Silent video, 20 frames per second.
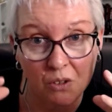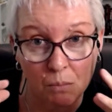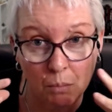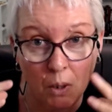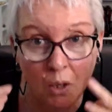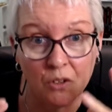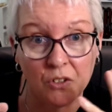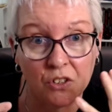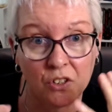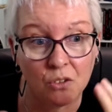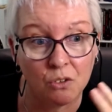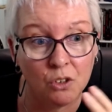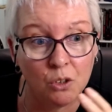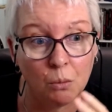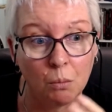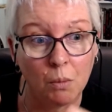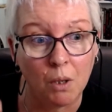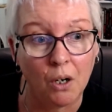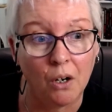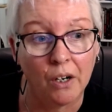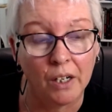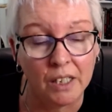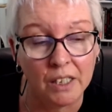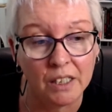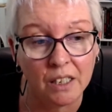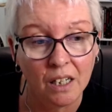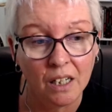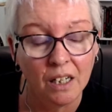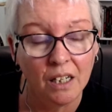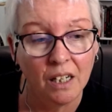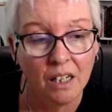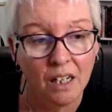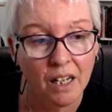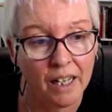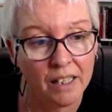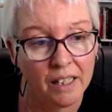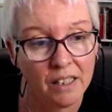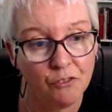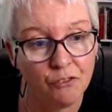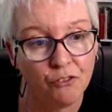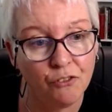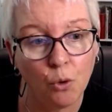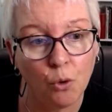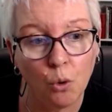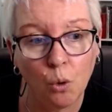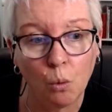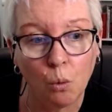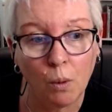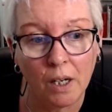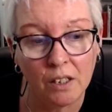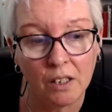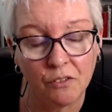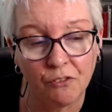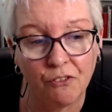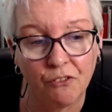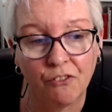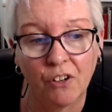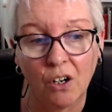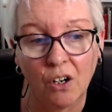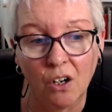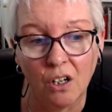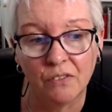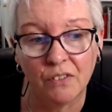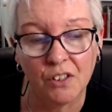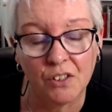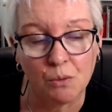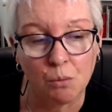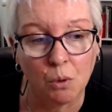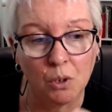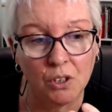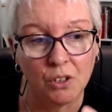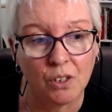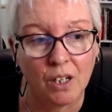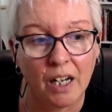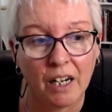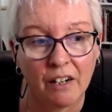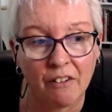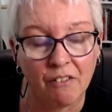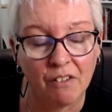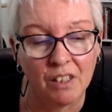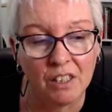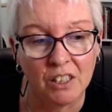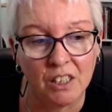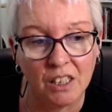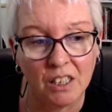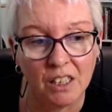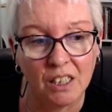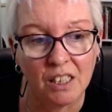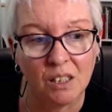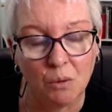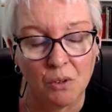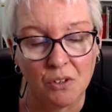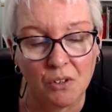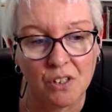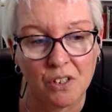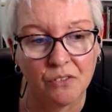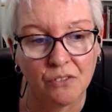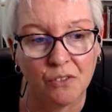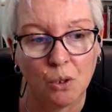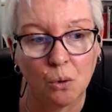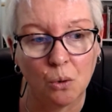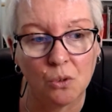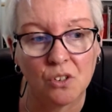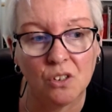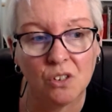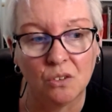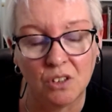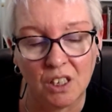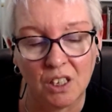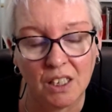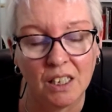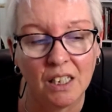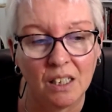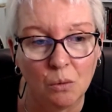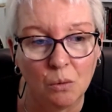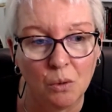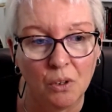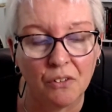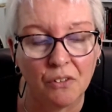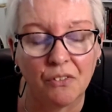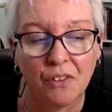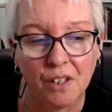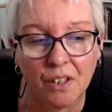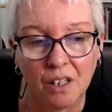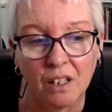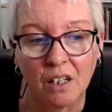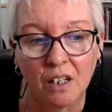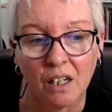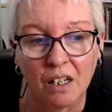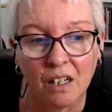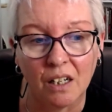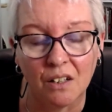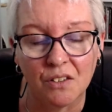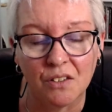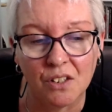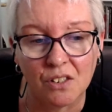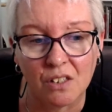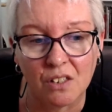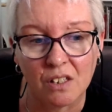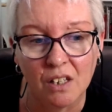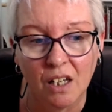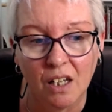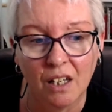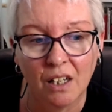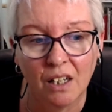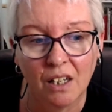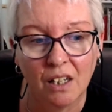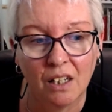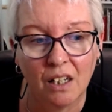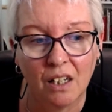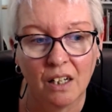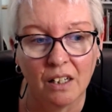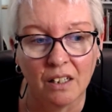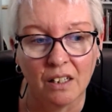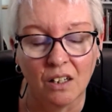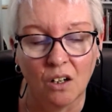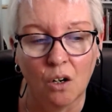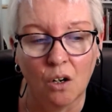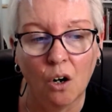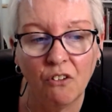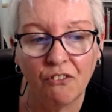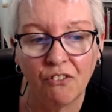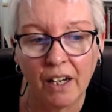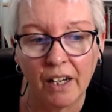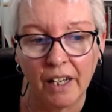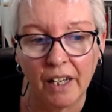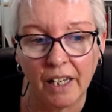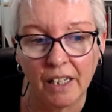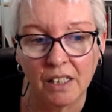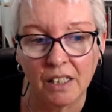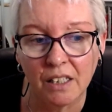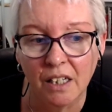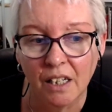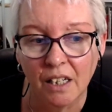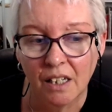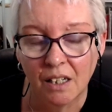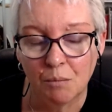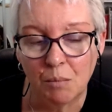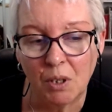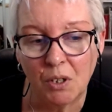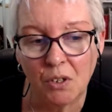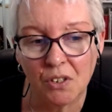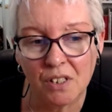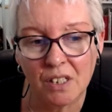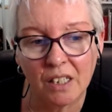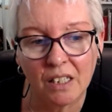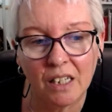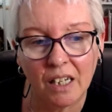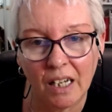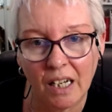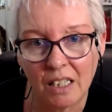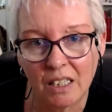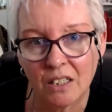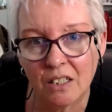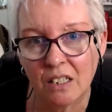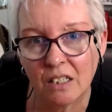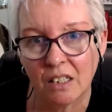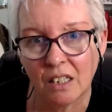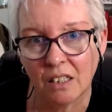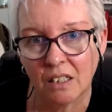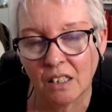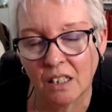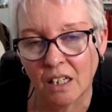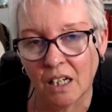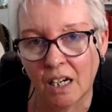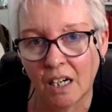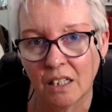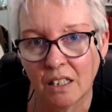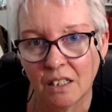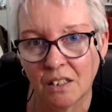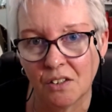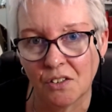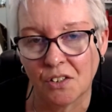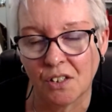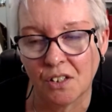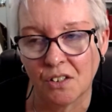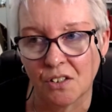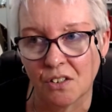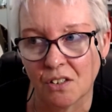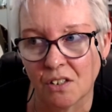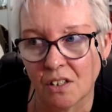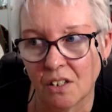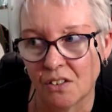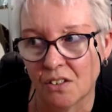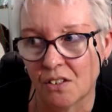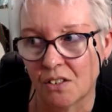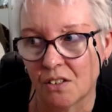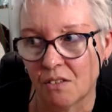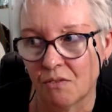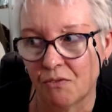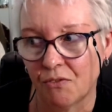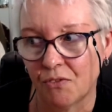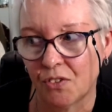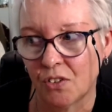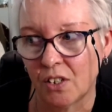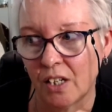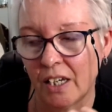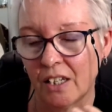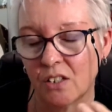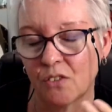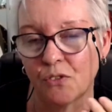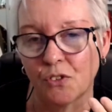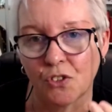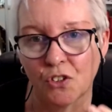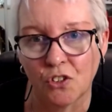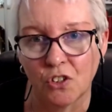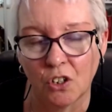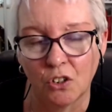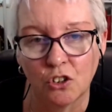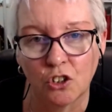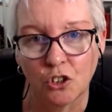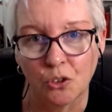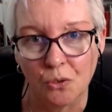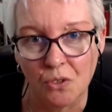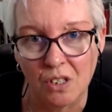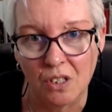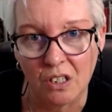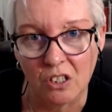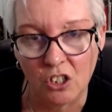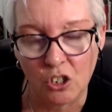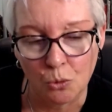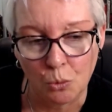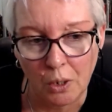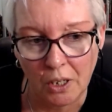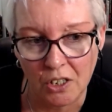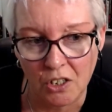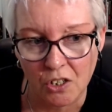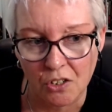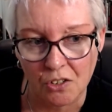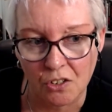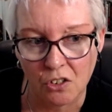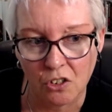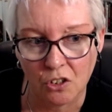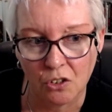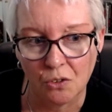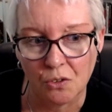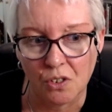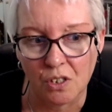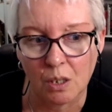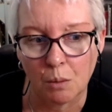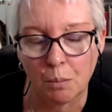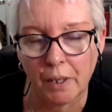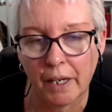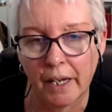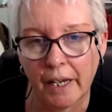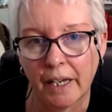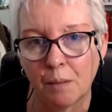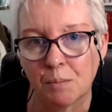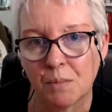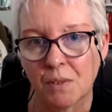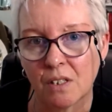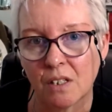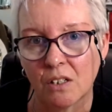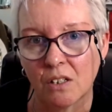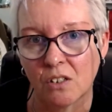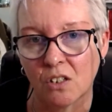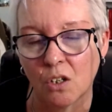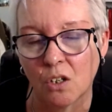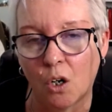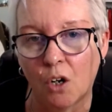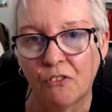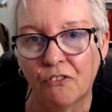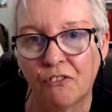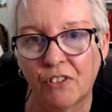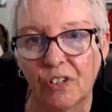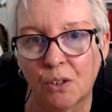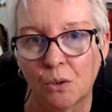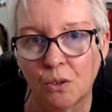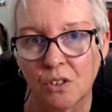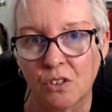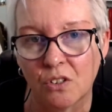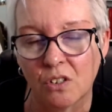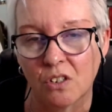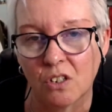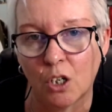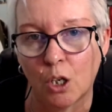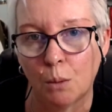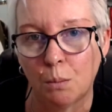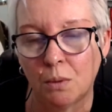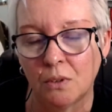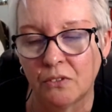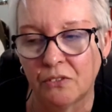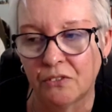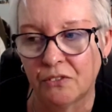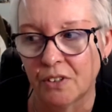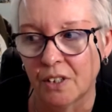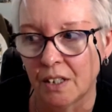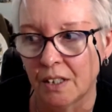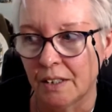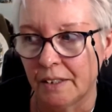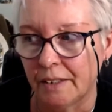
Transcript: most on your mind. And then 4, 1, and 5 is what you're currently dealing with. So of course you're dealing with the this offer, and because the garden's there, the garden stands for social situations too. So perhaps this offer or this type of